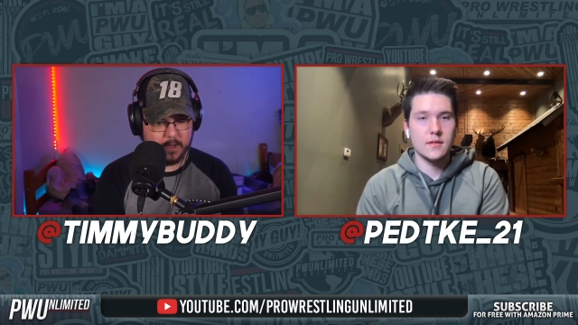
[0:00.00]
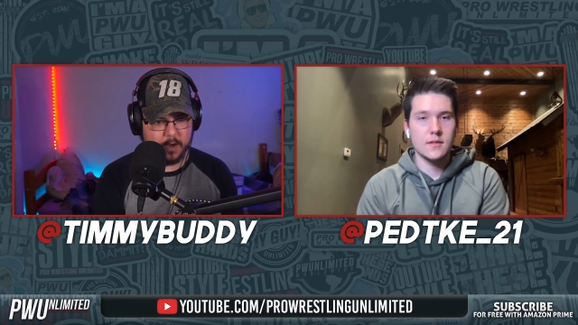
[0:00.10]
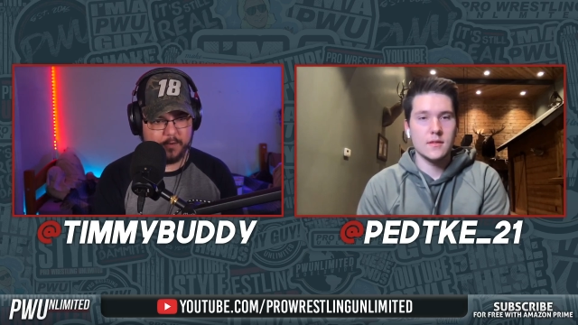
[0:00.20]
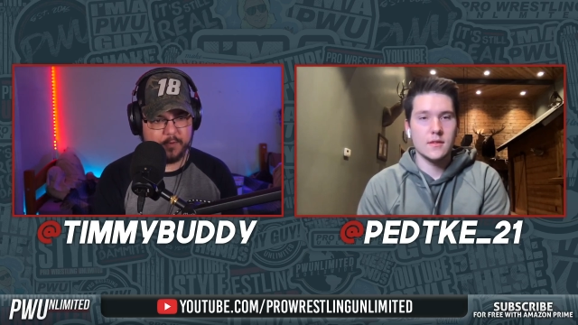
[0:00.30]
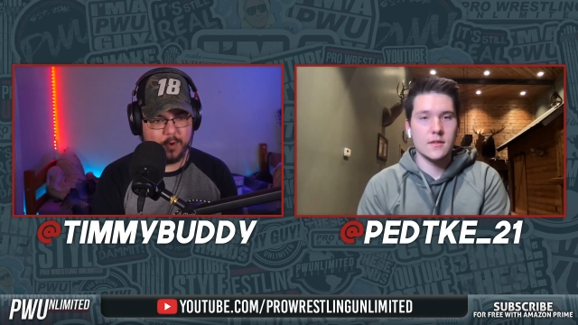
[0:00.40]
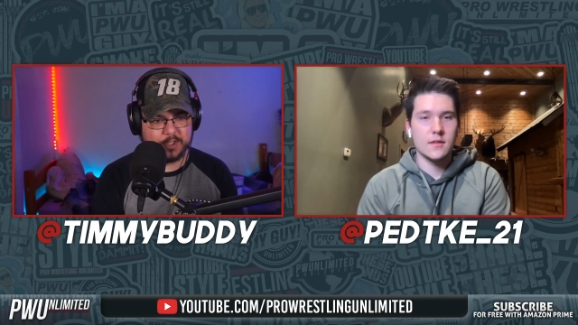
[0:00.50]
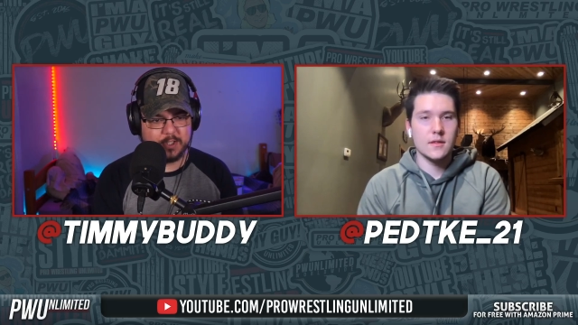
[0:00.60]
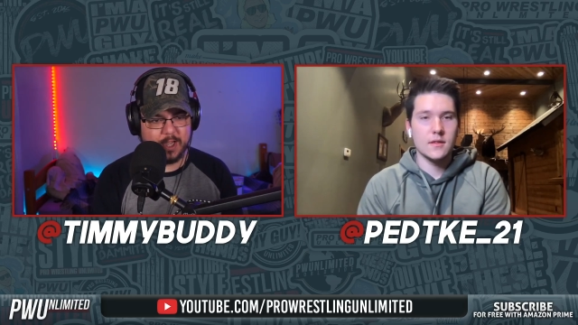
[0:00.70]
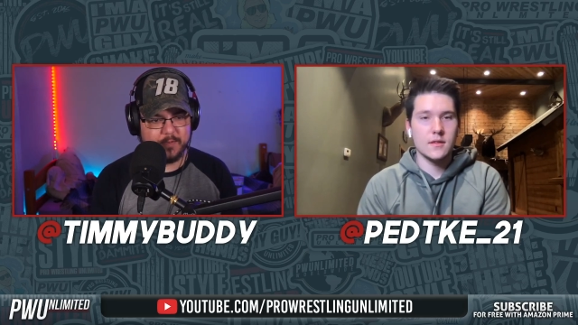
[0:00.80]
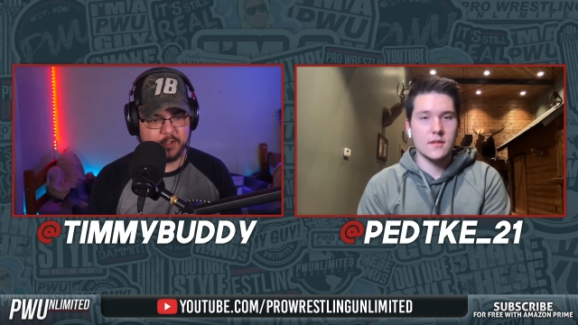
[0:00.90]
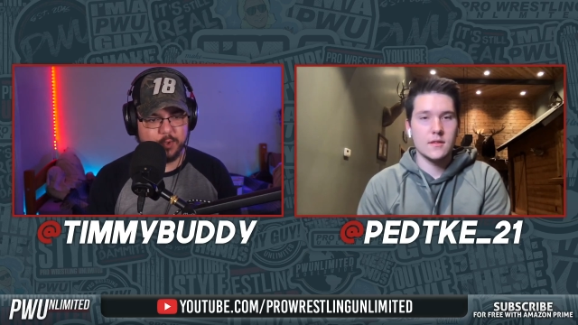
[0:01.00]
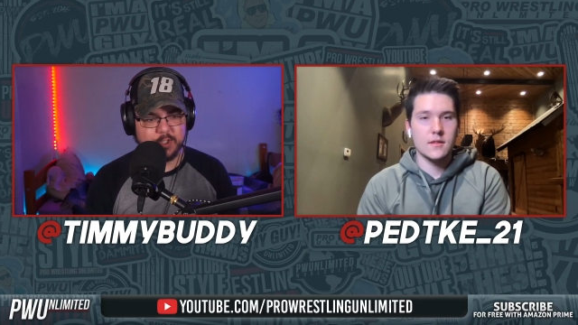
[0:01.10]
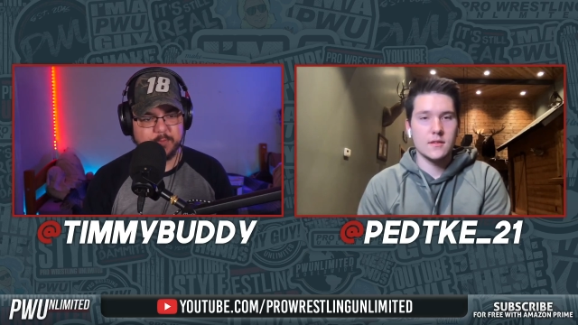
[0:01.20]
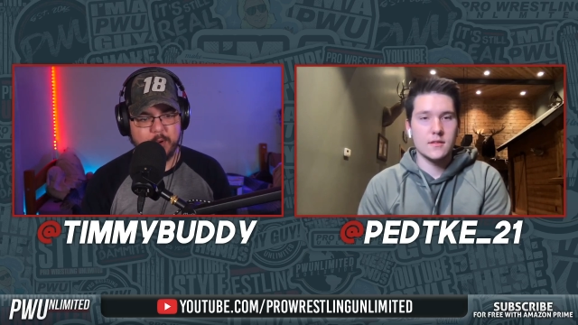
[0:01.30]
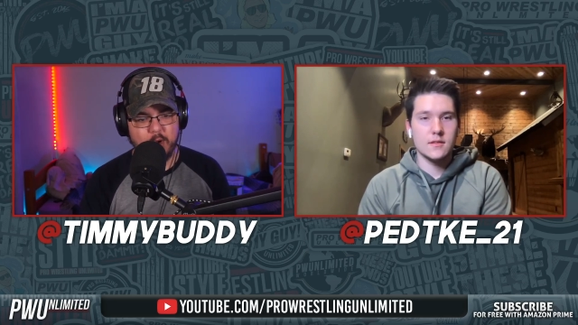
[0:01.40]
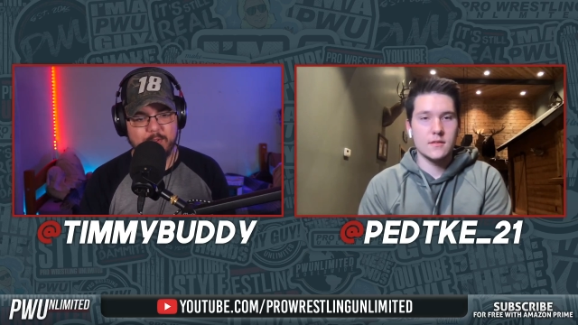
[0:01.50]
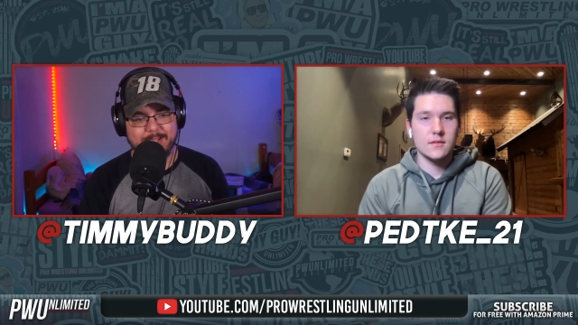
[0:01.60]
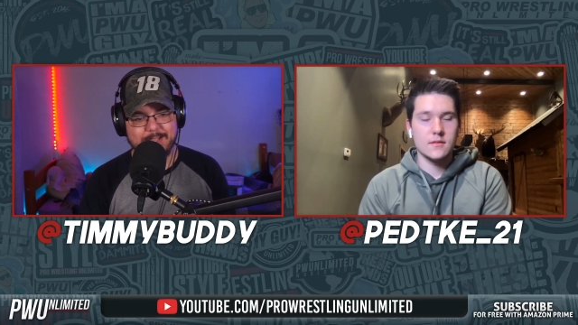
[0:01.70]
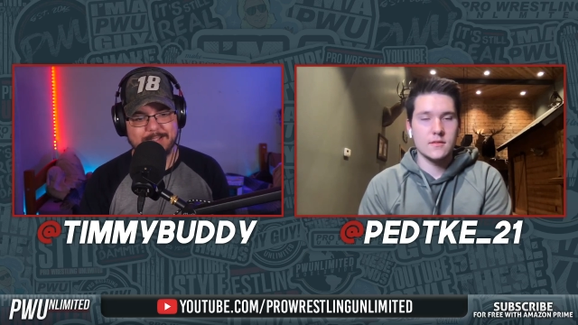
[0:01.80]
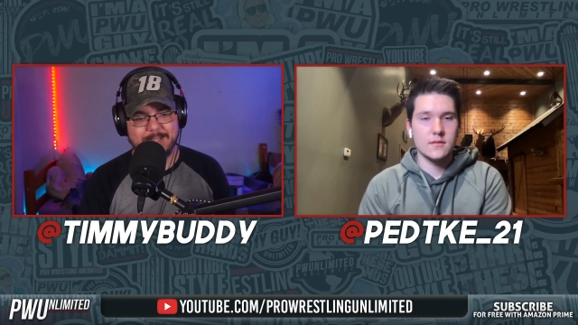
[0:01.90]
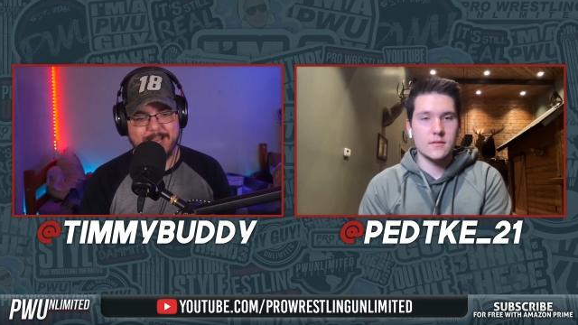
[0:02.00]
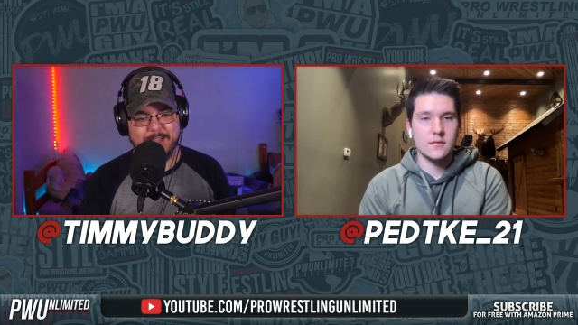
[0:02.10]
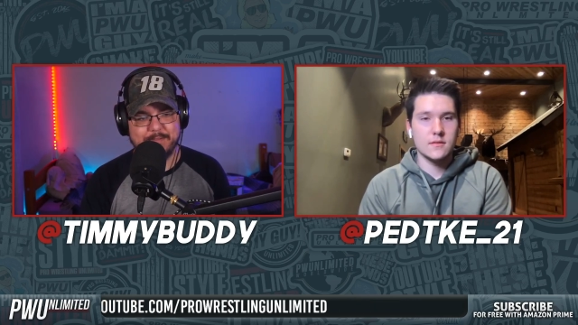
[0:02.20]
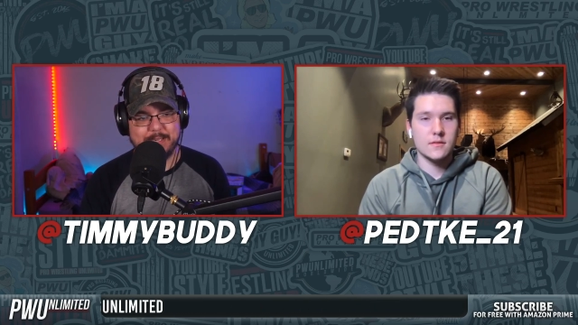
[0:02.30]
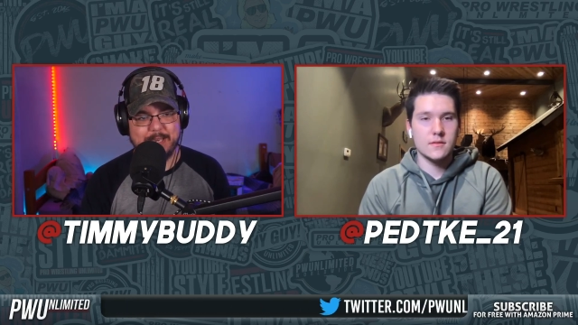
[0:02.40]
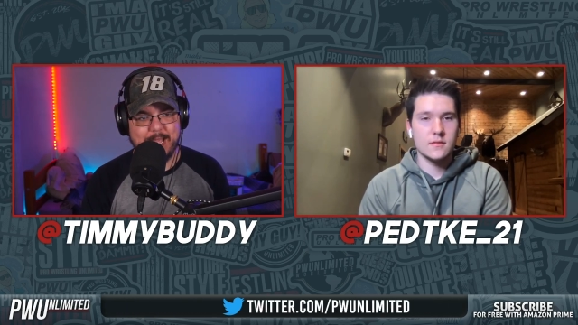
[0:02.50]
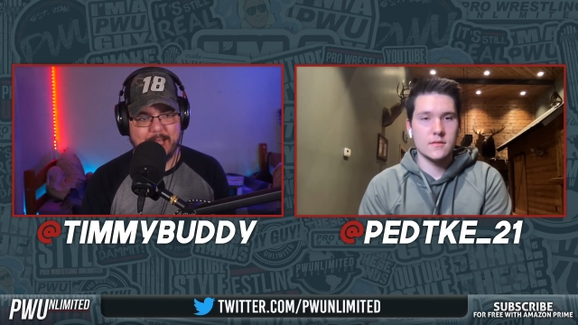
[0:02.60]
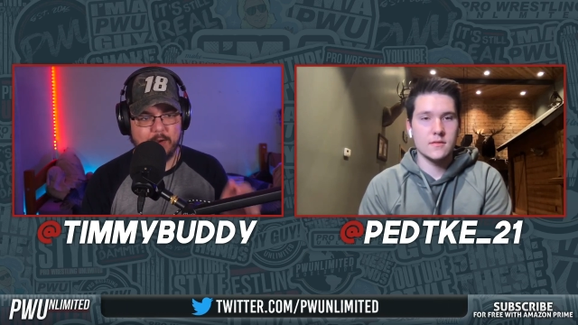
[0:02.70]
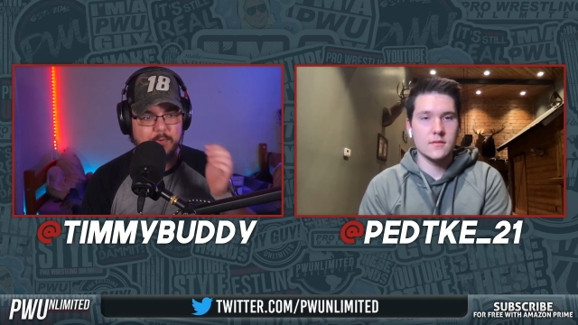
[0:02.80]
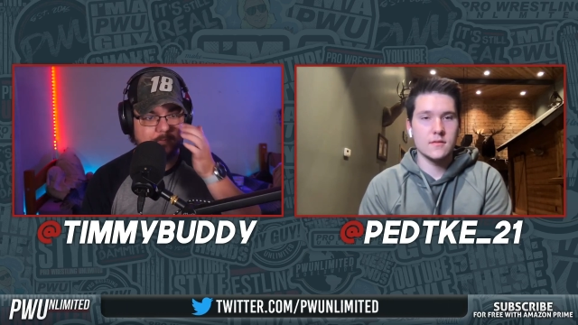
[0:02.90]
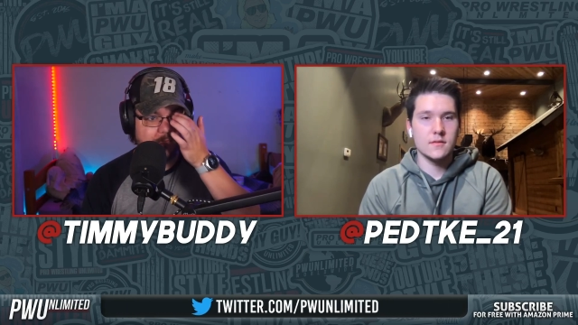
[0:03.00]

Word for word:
Speaker 1: All right, if you're watching live on Twitch, the poll is live now.